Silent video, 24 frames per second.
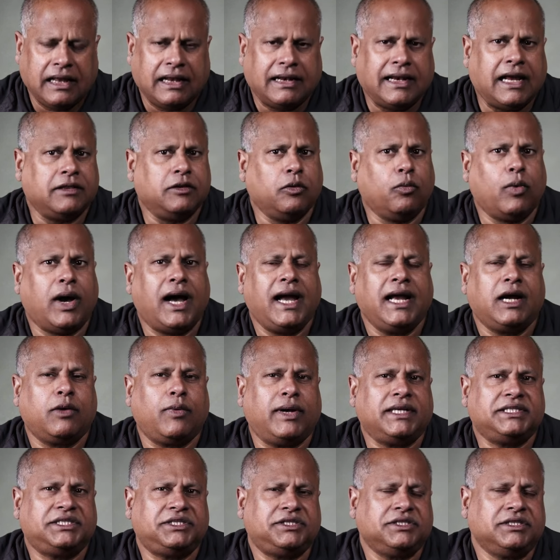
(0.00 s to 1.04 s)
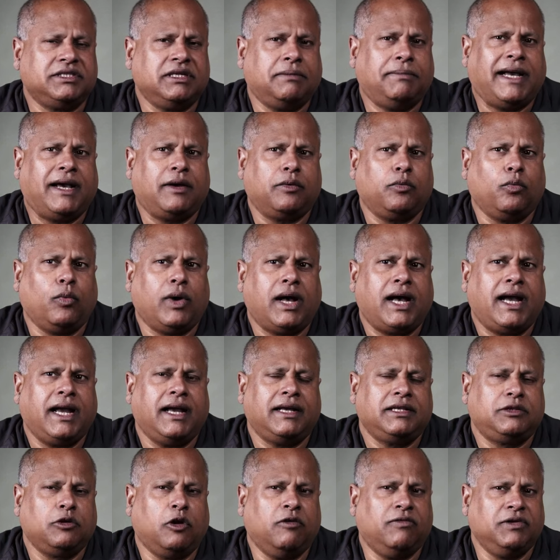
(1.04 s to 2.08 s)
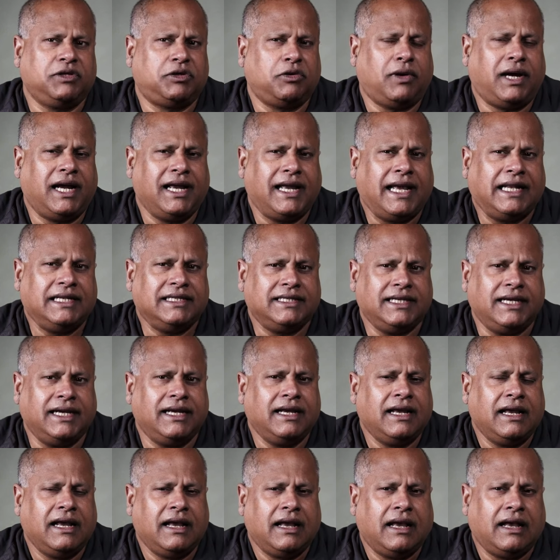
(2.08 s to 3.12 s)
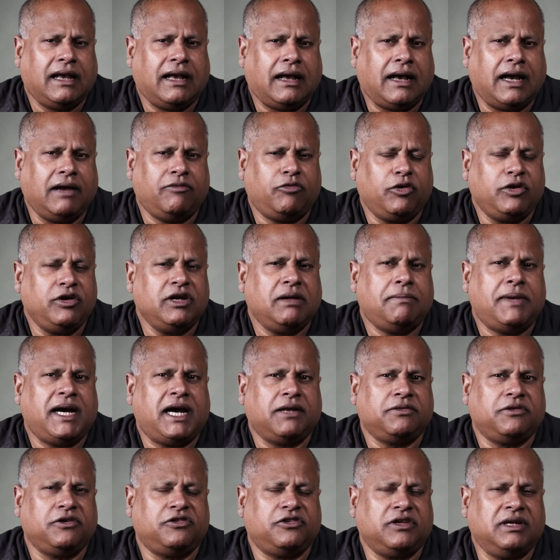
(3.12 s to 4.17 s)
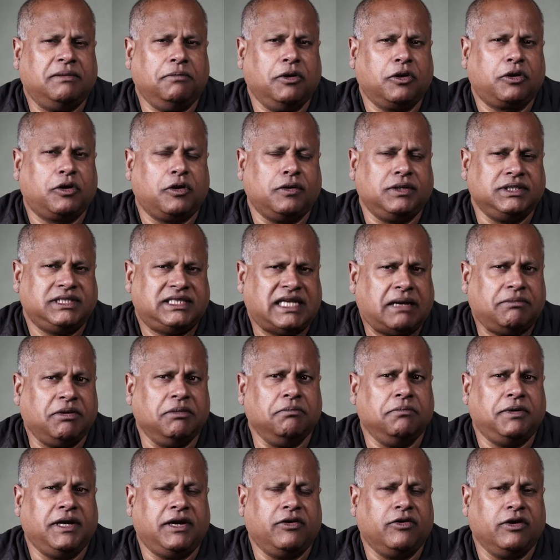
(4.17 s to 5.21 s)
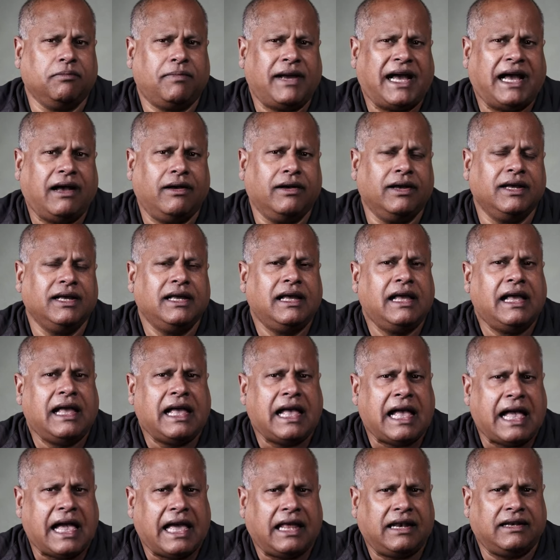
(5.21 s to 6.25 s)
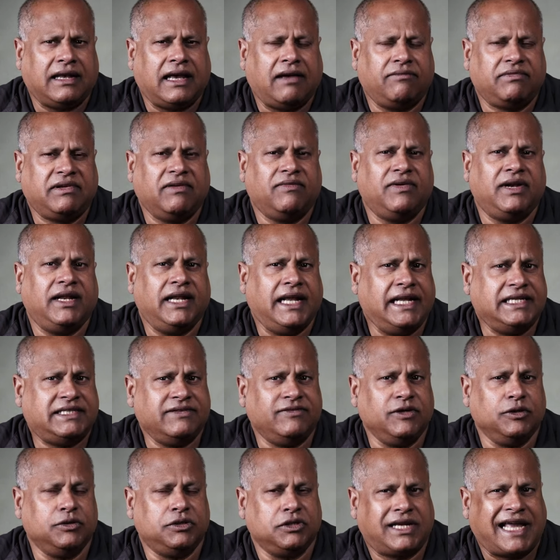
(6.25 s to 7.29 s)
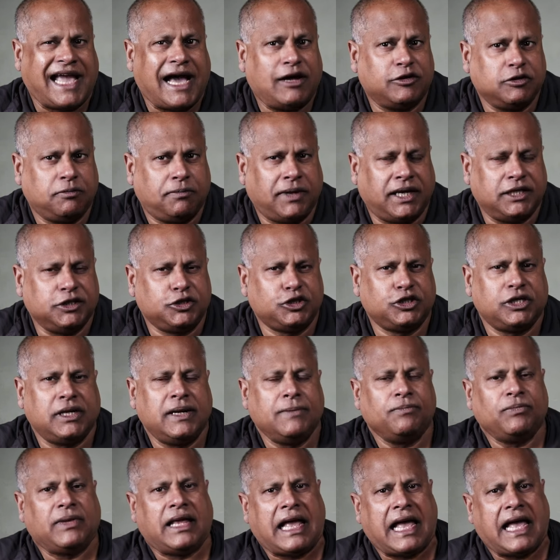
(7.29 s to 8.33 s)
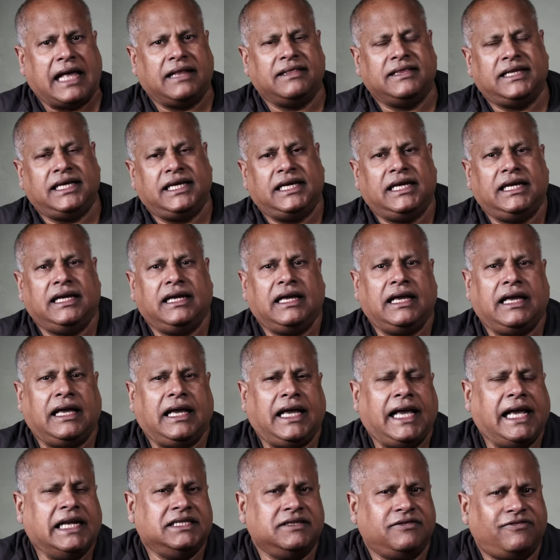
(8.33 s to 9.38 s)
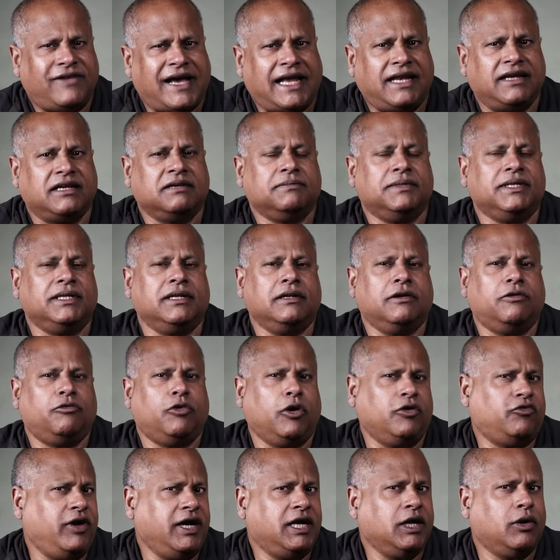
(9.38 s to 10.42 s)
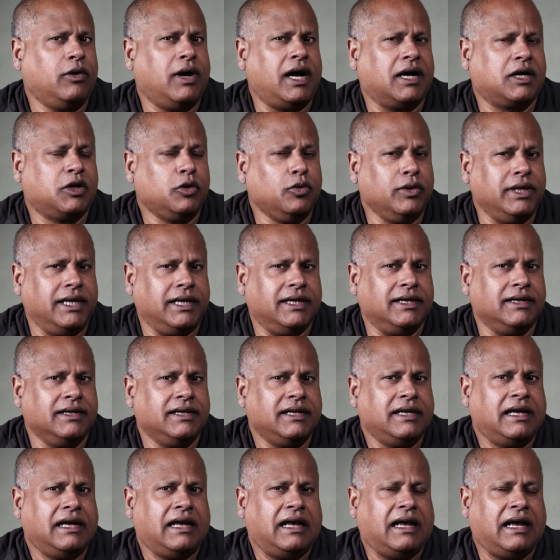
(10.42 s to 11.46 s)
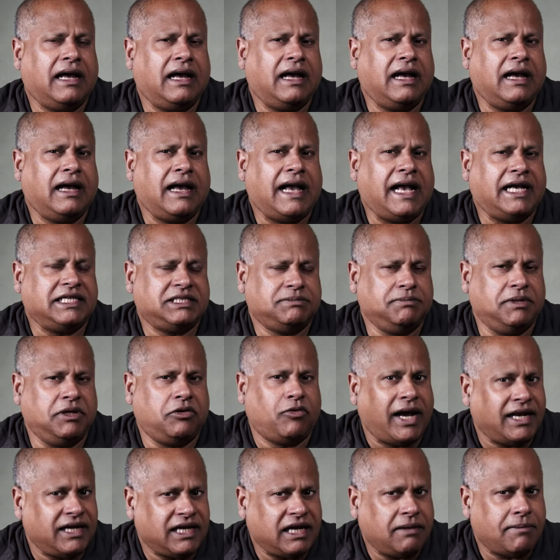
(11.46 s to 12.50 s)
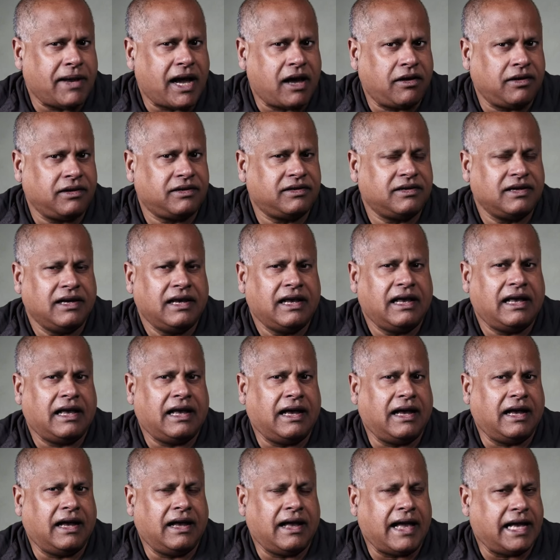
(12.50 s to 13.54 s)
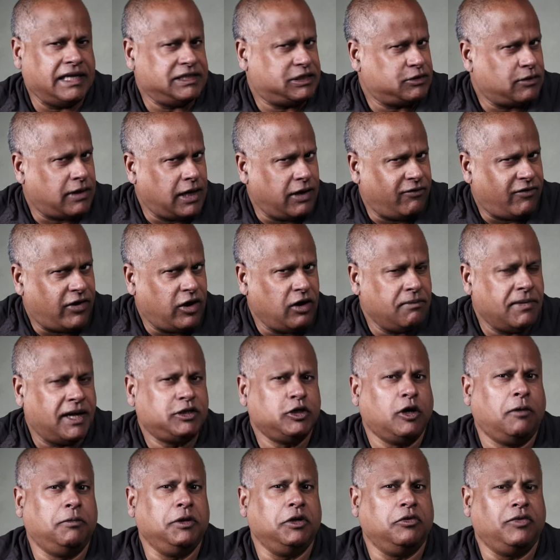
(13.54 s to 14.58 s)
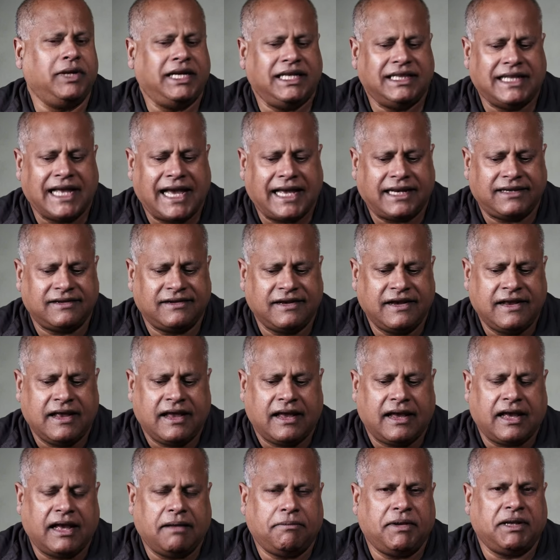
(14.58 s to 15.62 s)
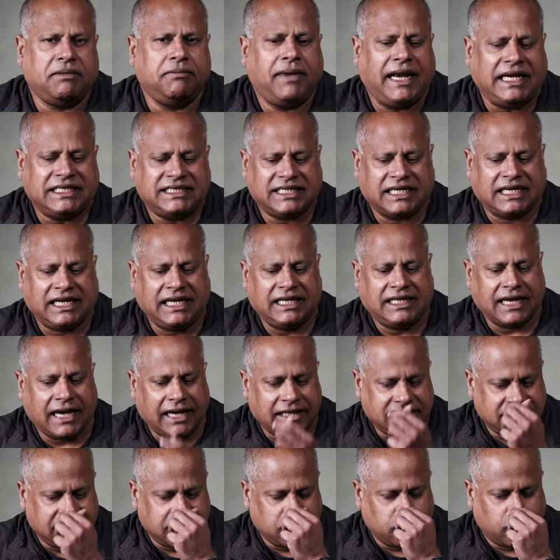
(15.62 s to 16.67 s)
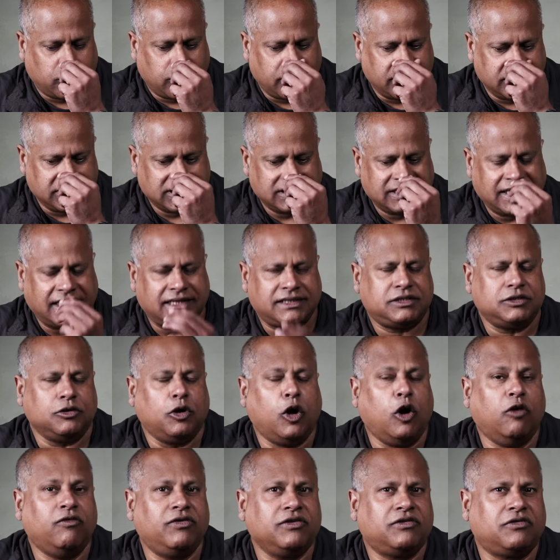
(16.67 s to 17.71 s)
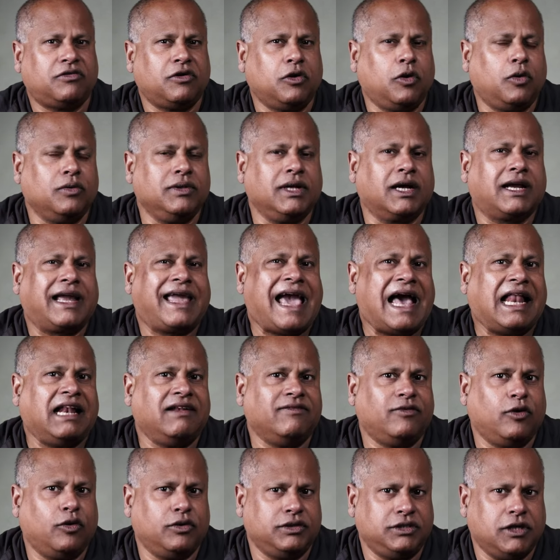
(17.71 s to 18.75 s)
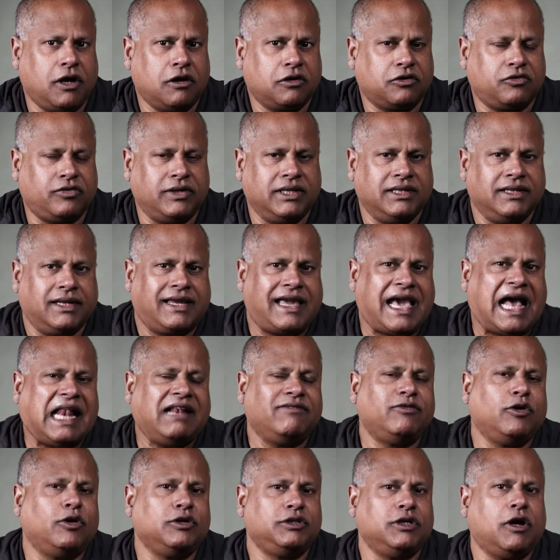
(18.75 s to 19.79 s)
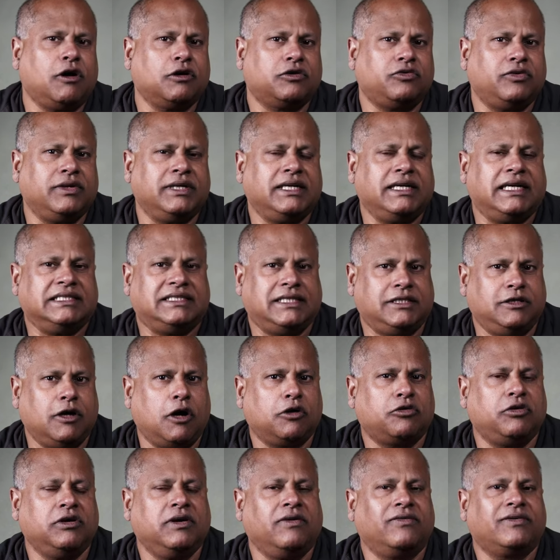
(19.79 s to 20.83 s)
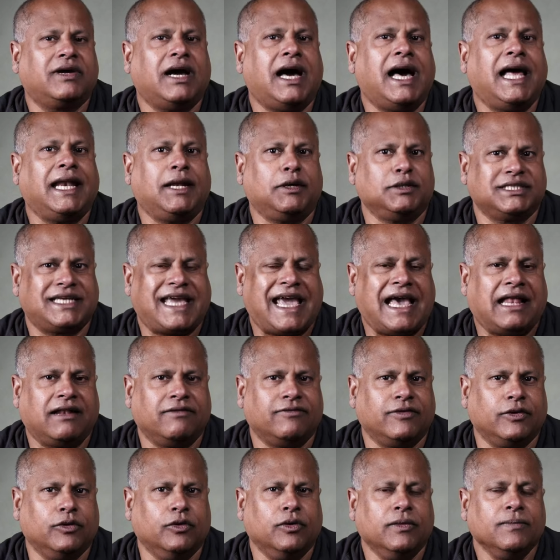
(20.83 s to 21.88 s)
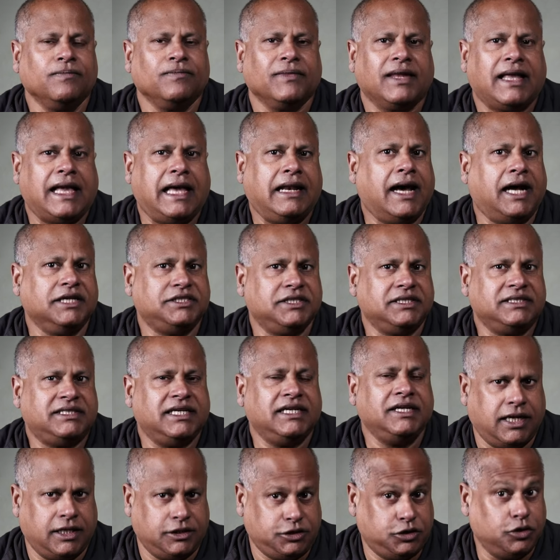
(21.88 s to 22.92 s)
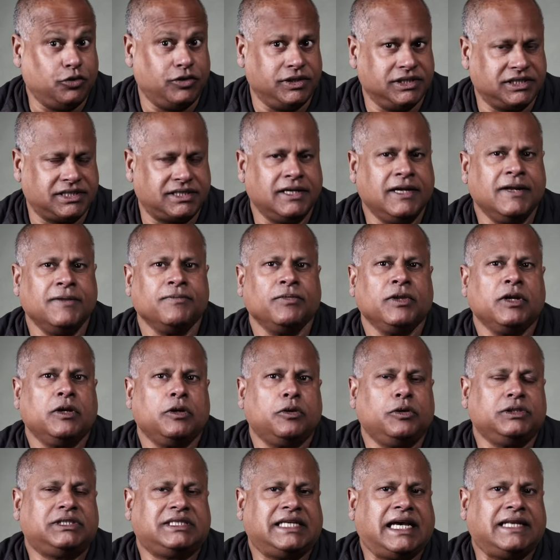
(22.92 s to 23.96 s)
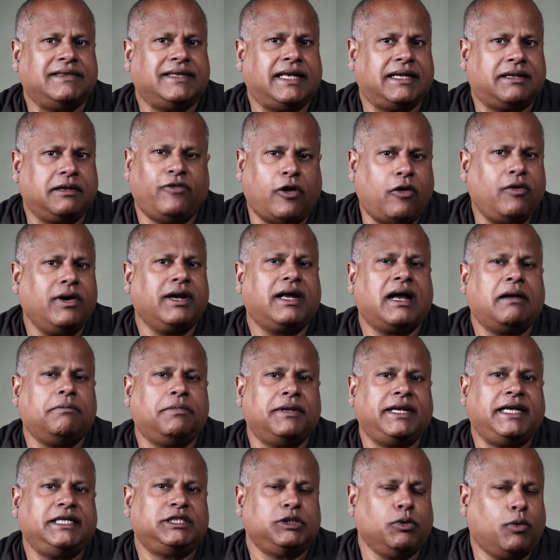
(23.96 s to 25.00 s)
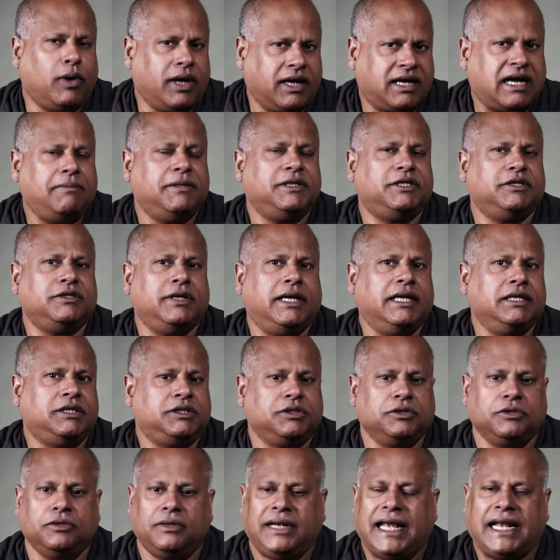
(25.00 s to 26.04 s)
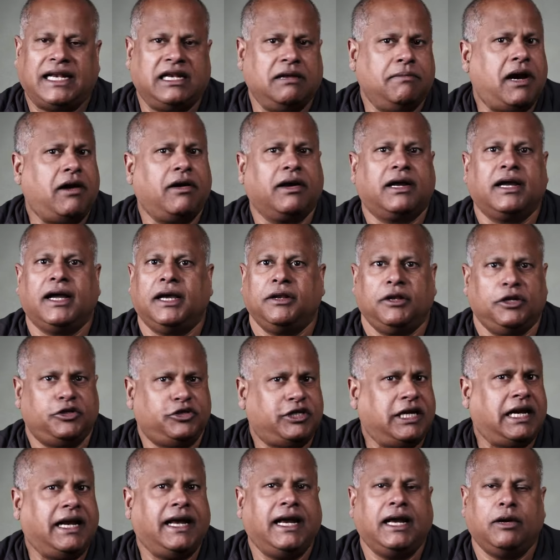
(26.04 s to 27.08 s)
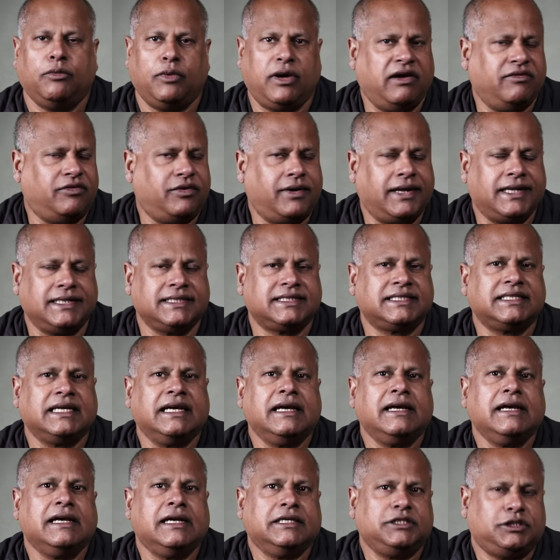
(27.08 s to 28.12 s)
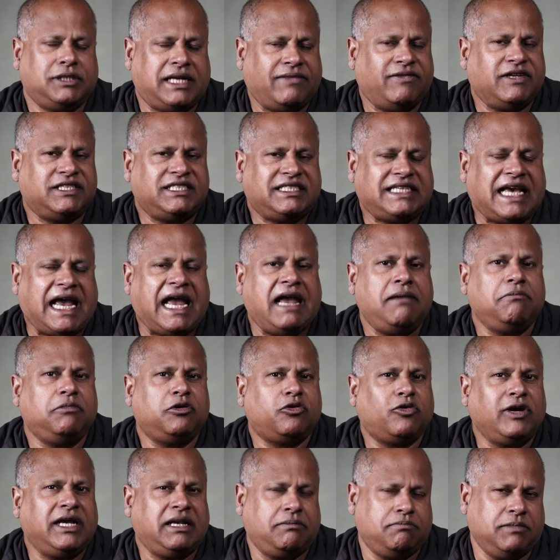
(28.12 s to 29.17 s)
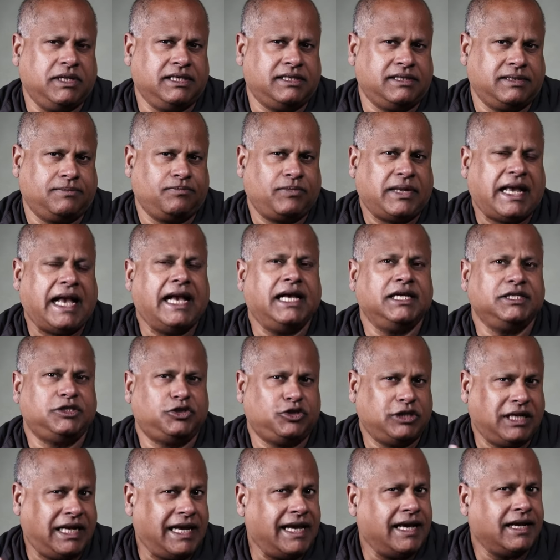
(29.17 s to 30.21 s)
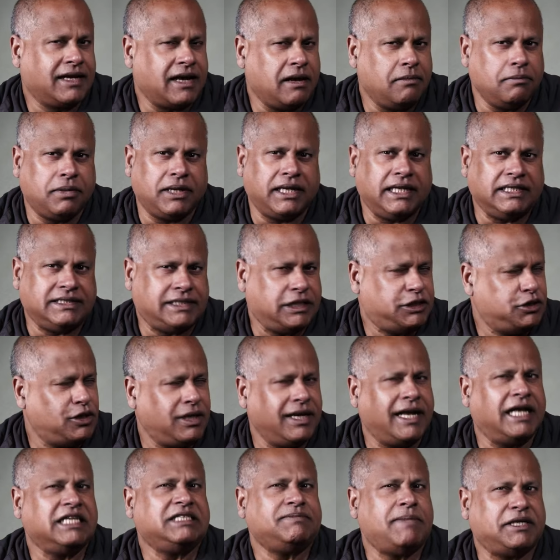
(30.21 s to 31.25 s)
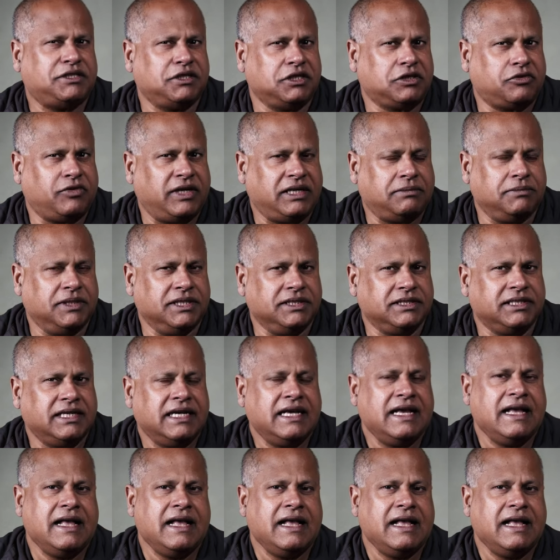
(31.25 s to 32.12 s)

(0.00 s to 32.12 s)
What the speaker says: Now, the why question about why overthrow Allende, I've written about this in a book called Sub-Imperial Power, and I've given an interview to Counterpunch, and the indefatigable Rodrigo Acuña has been writing about it, and so I very much hope you read that. But basically, the idea was that to overthrow the Calvo Doctrine. The Calvo Doctrine is the doctrine of Carlos Calvo, an Argentinian jurist, who said that foreign companies who want to come into Latin America, into Chile, wherever else, should have the same treatment as Chilean companies. They shouldn't get special treatment.